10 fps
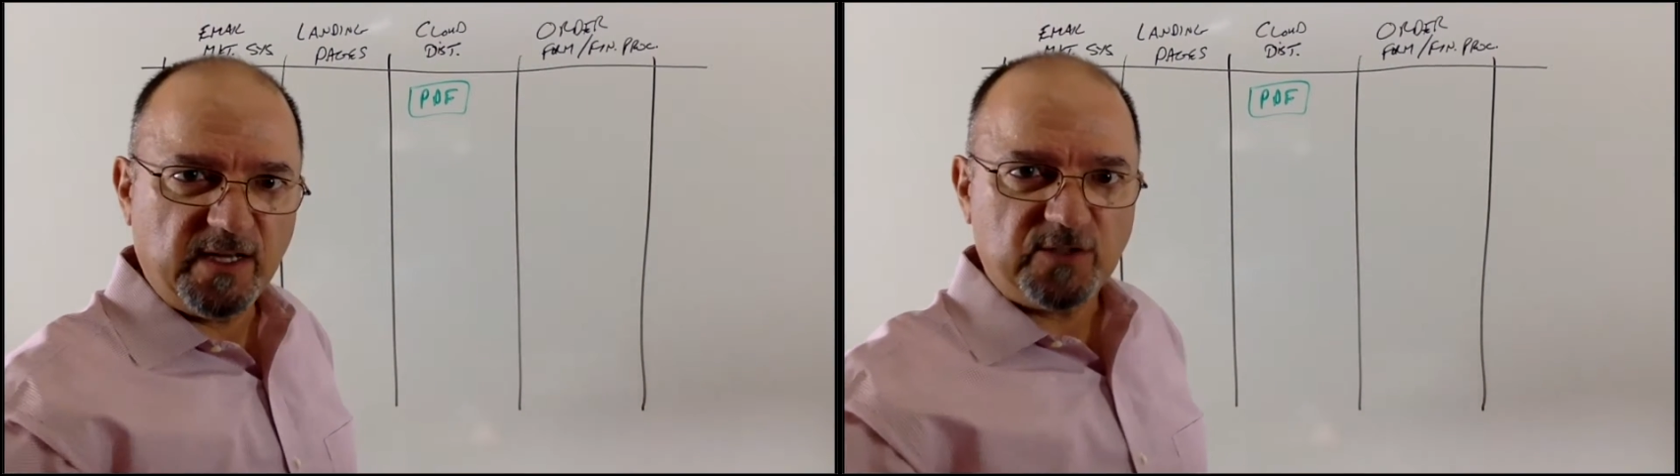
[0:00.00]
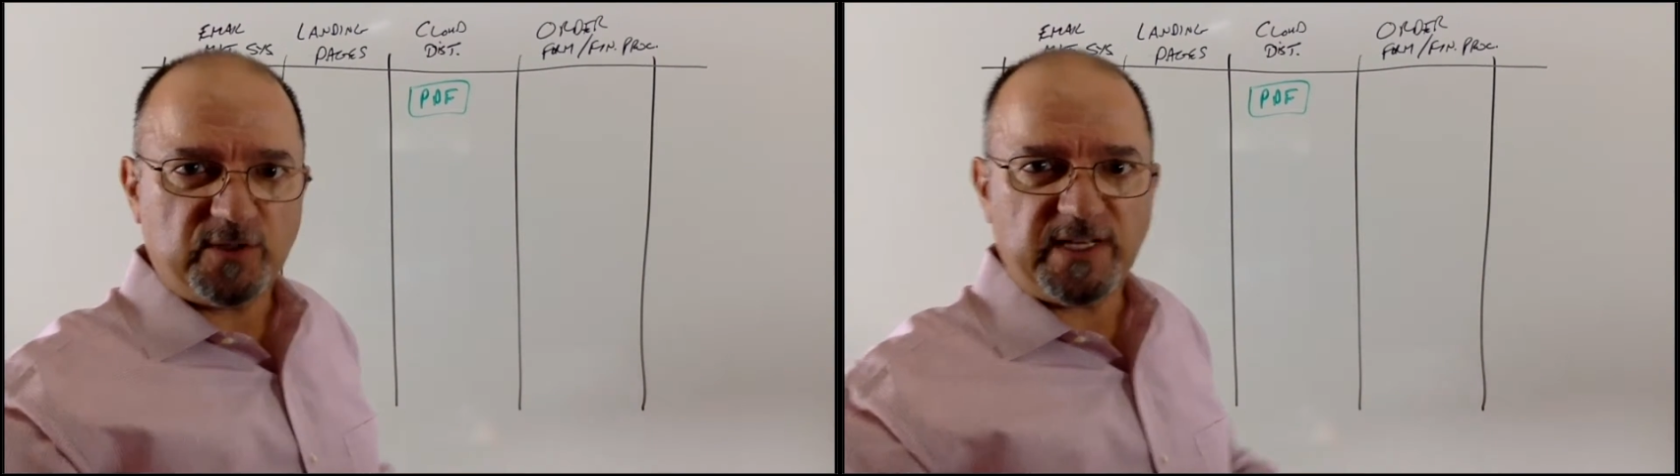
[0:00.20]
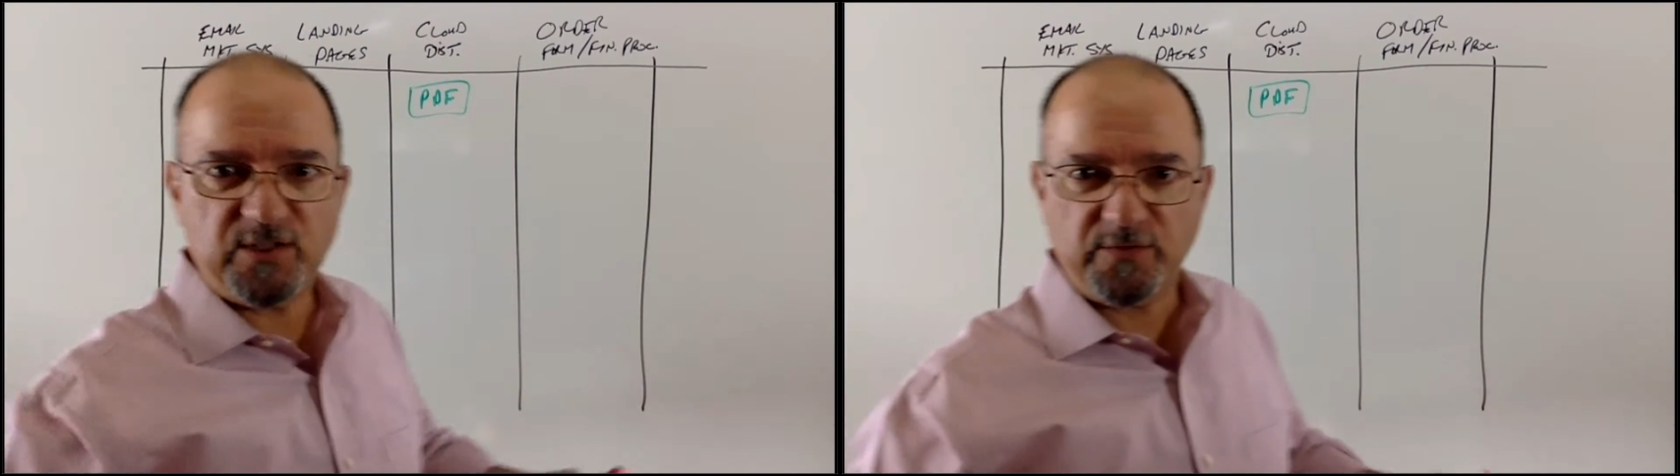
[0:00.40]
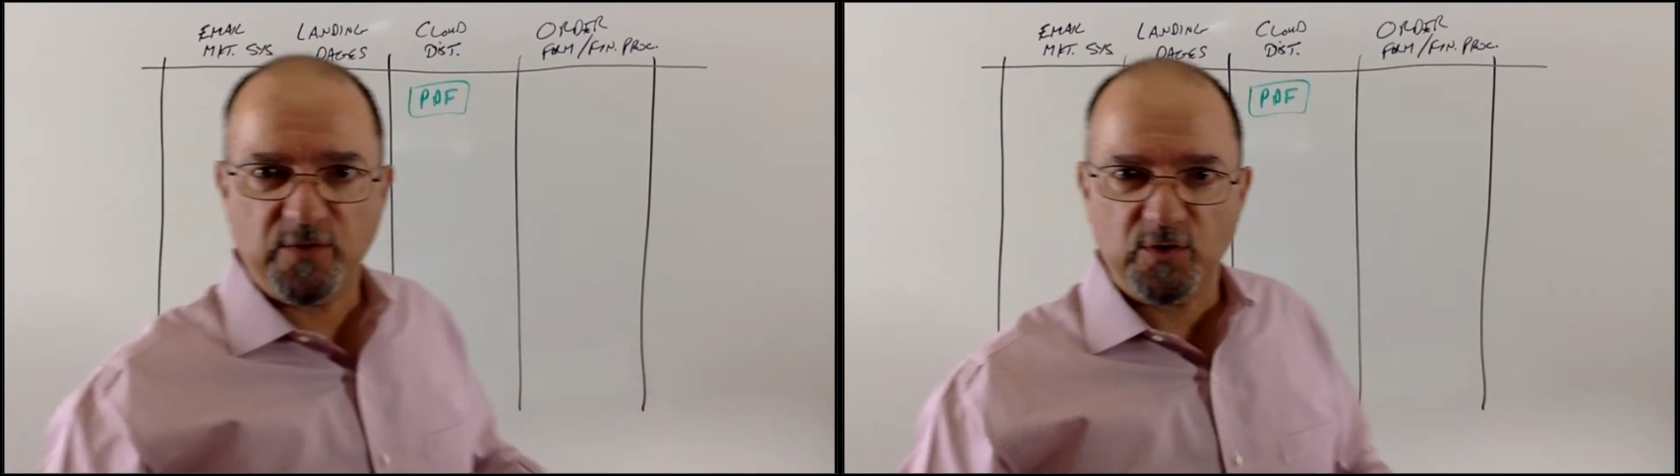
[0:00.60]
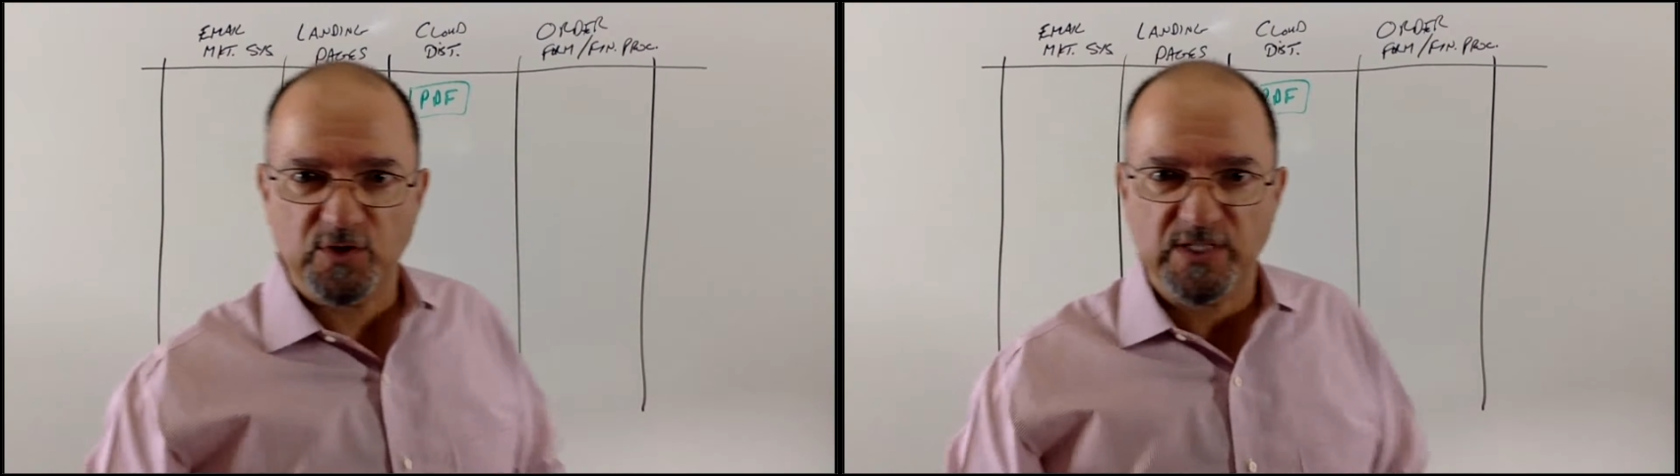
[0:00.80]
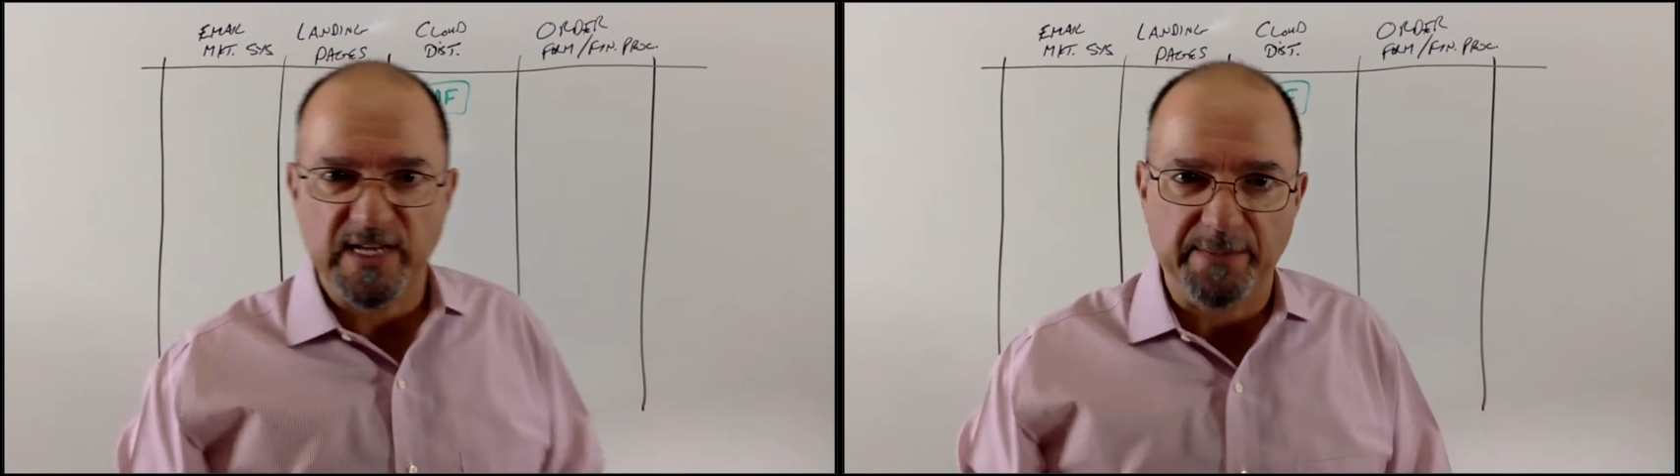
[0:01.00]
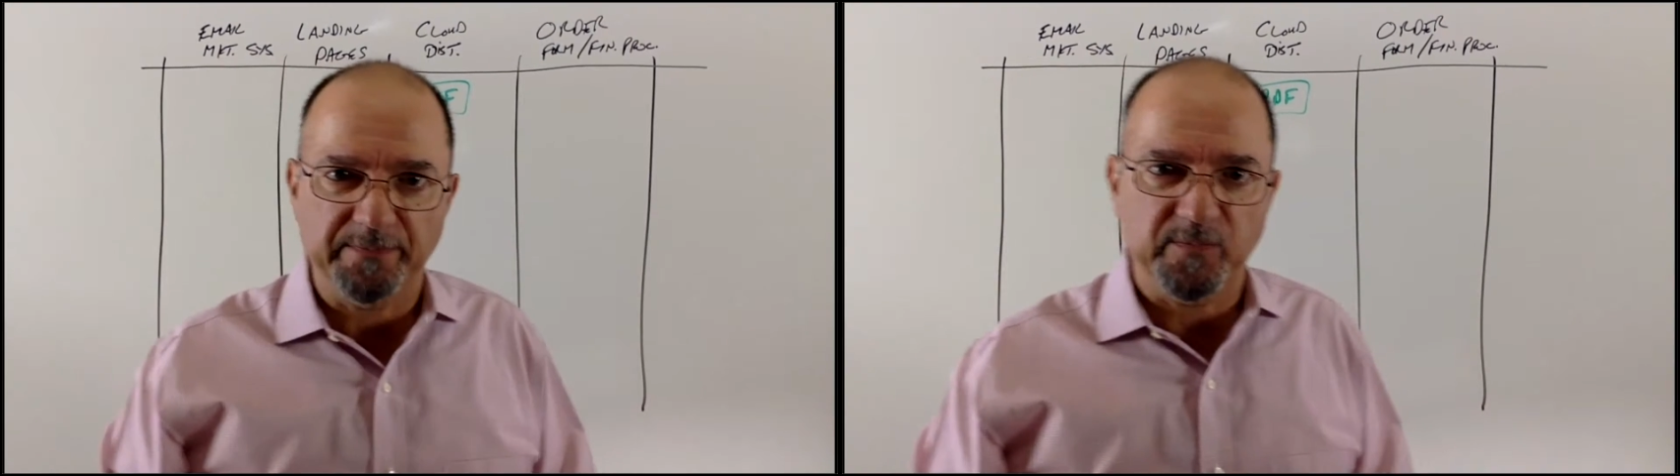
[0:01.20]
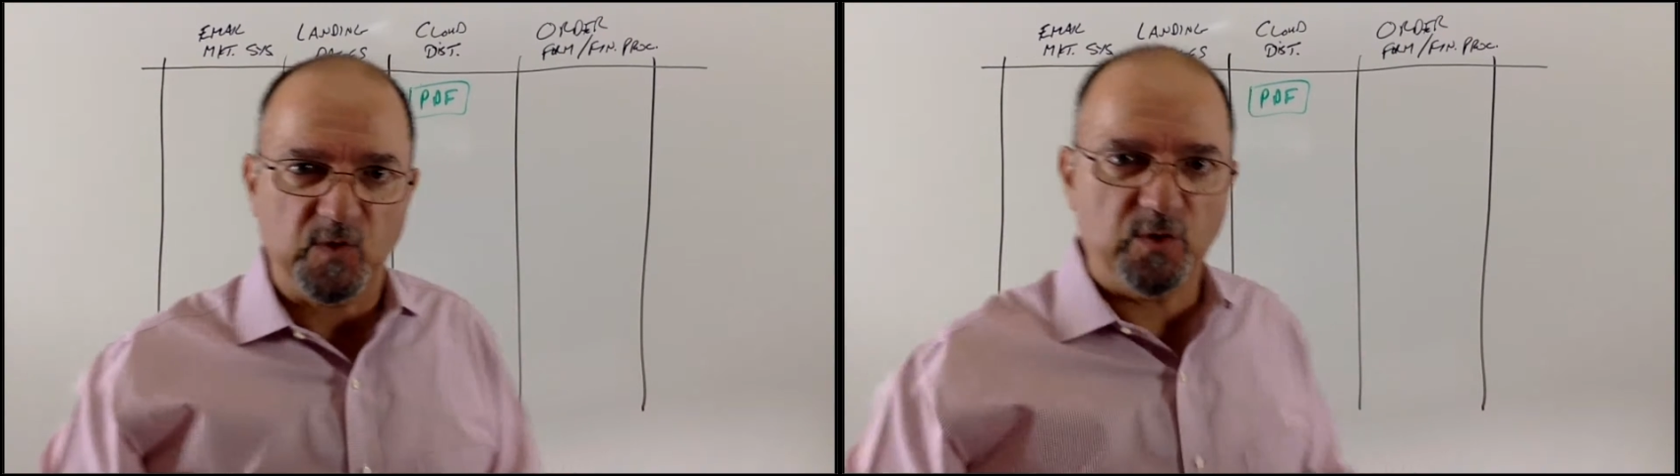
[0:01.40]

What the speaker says: So that's your first step.